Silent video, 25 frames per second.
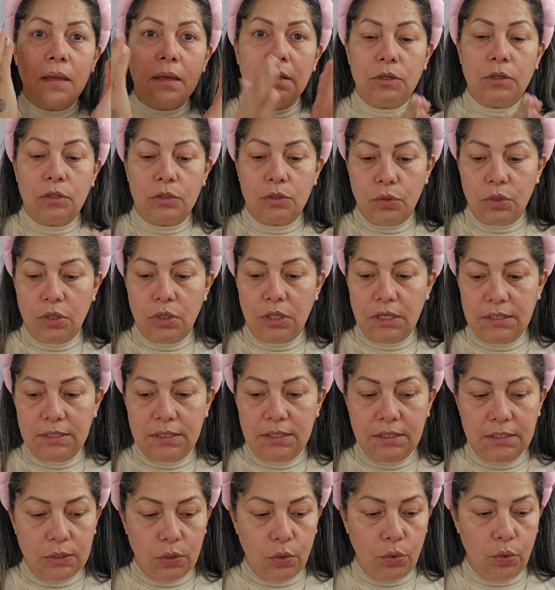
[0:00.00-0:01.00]
So this
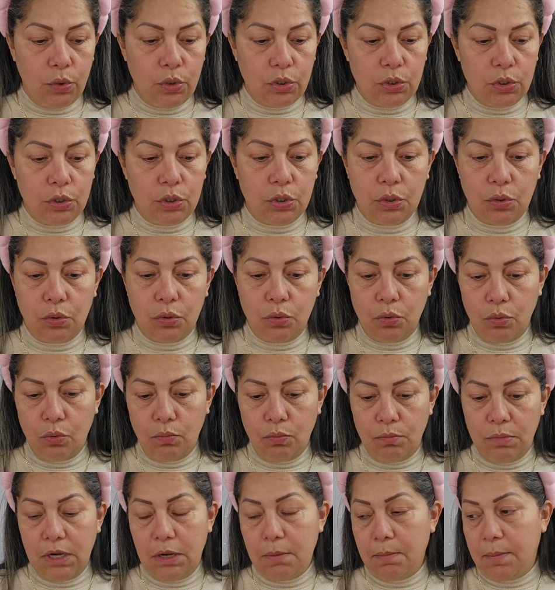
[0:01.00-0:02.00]
is going to
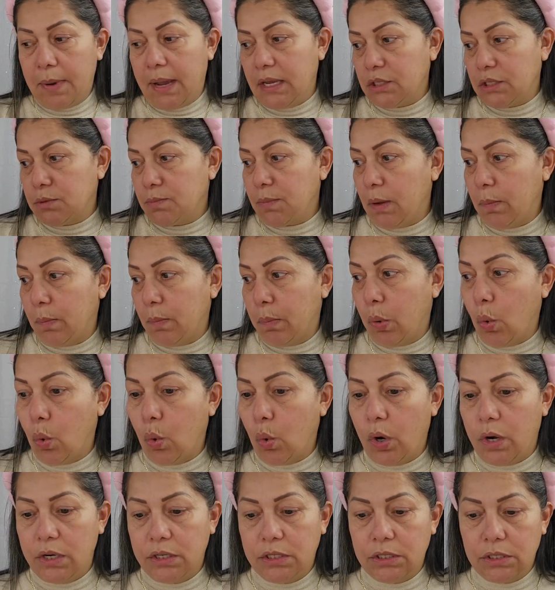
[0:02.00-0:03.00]
minimize my
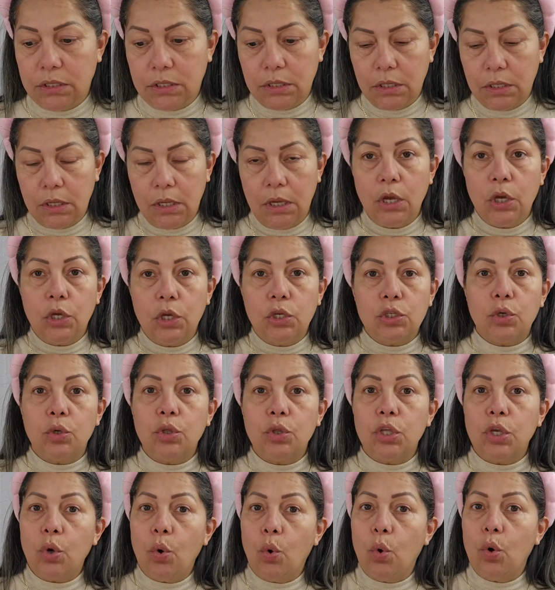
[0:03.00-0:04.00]
pores. So
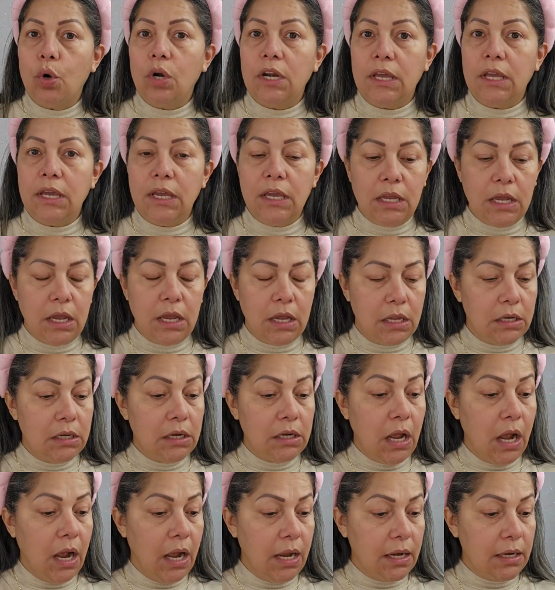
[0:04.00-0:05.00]
the only
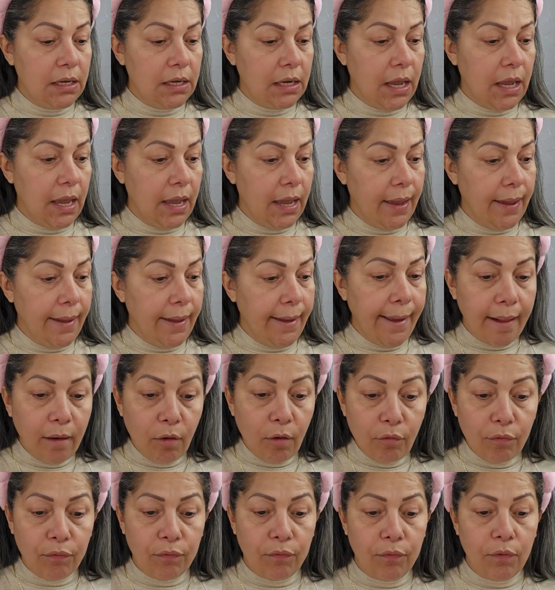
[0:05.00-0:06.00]

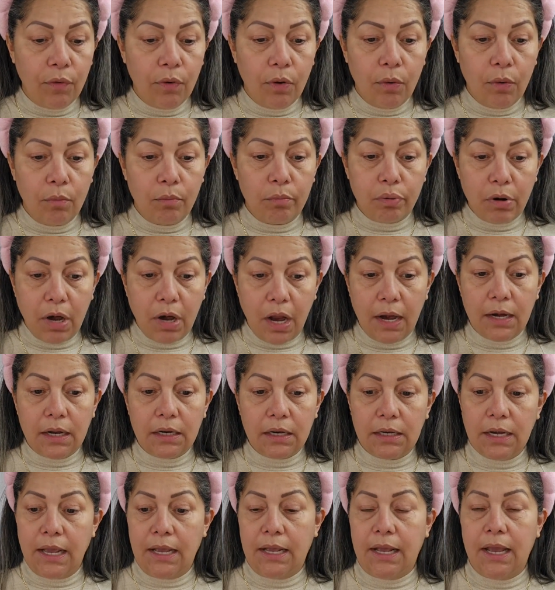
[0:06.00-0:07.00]
non-e.l.f.
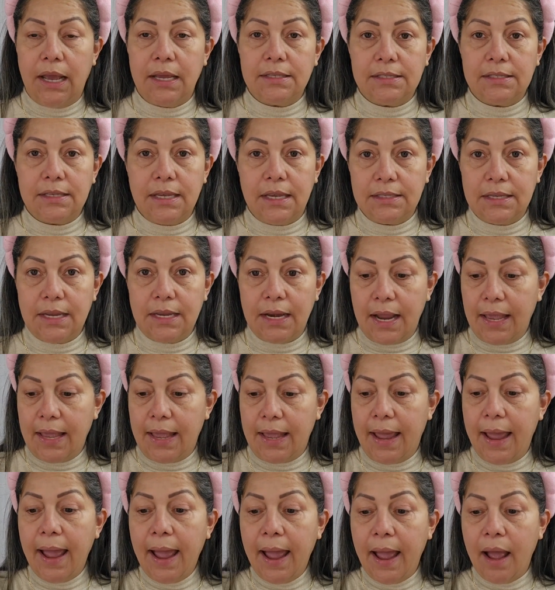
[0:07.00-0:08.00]
product, like I said, that I
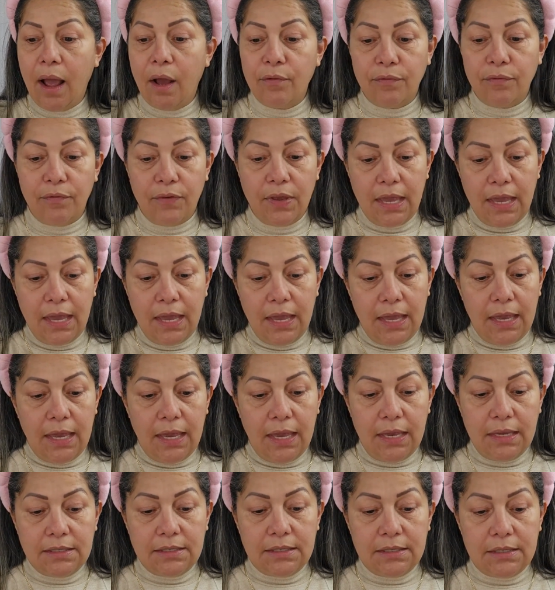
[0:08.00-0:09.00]
have
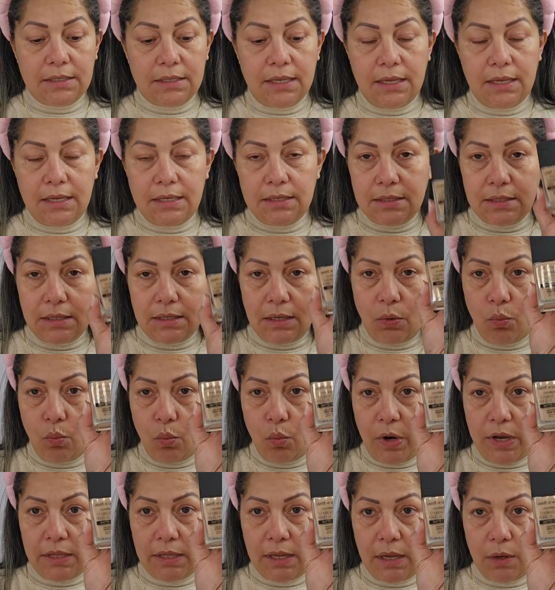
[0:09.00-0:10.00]
is this
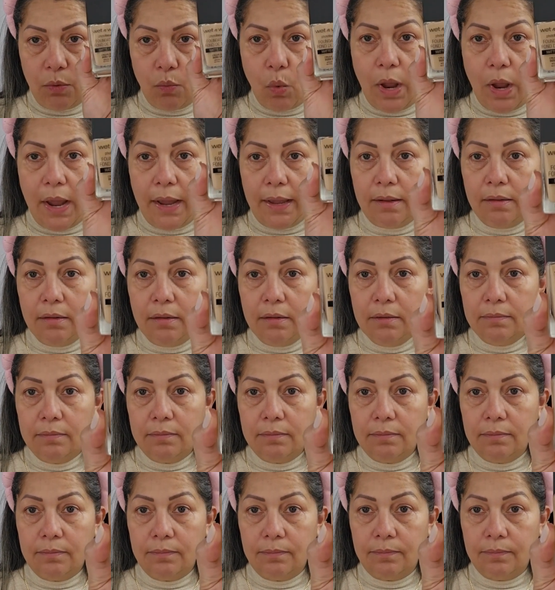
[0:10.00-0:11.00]
Wet n Wild.
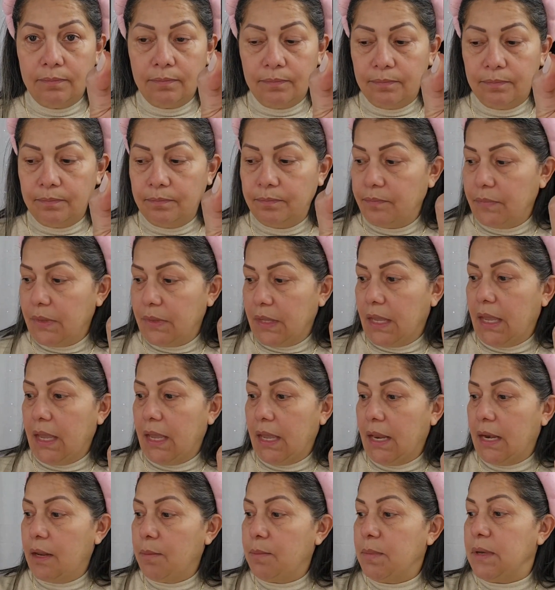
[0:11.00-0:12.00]

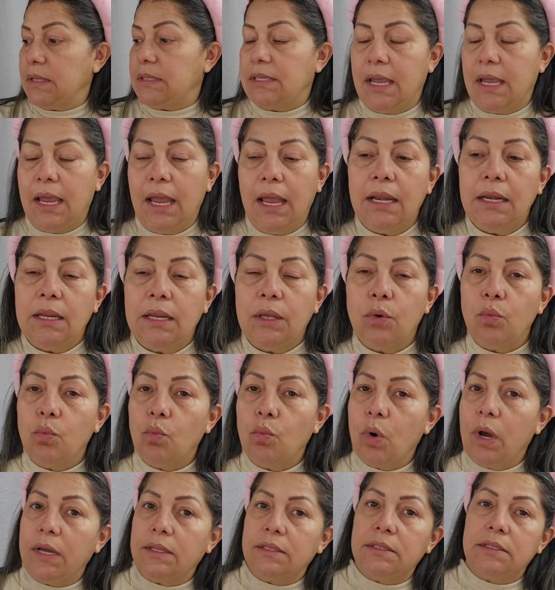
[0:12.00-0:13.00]
And let me tell you
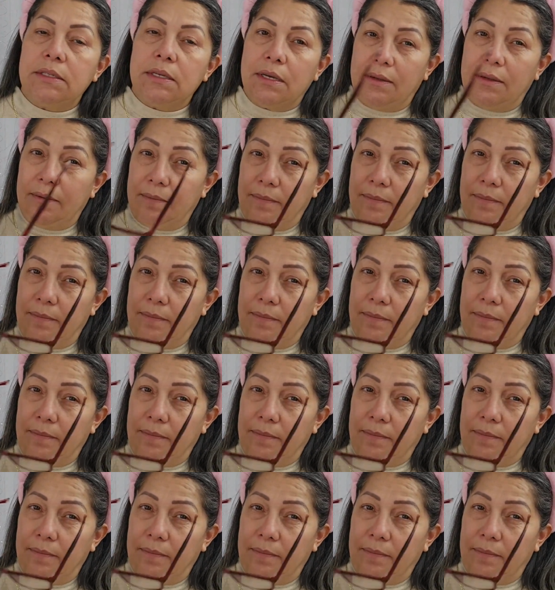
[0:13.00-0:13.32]
what